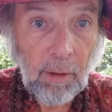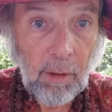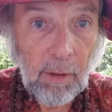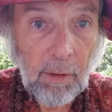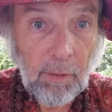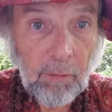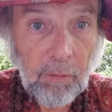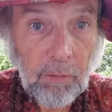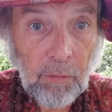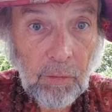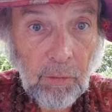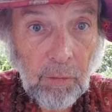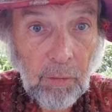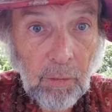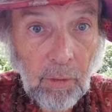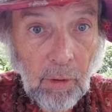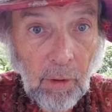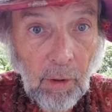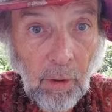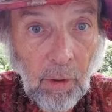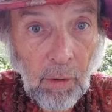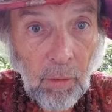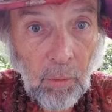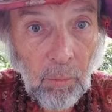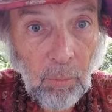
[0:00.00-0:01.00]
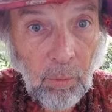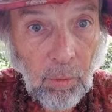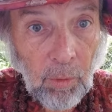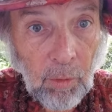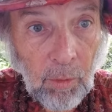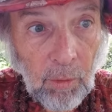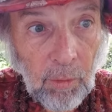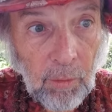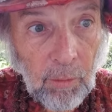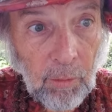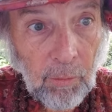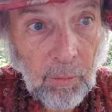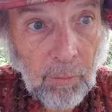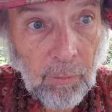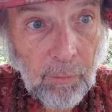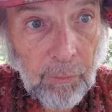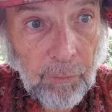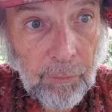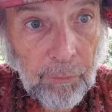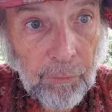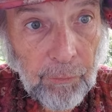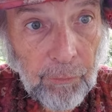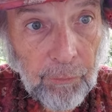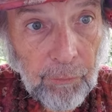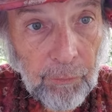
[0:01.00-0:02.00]
unto all
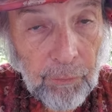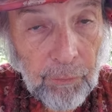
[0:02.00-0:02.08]
worlds,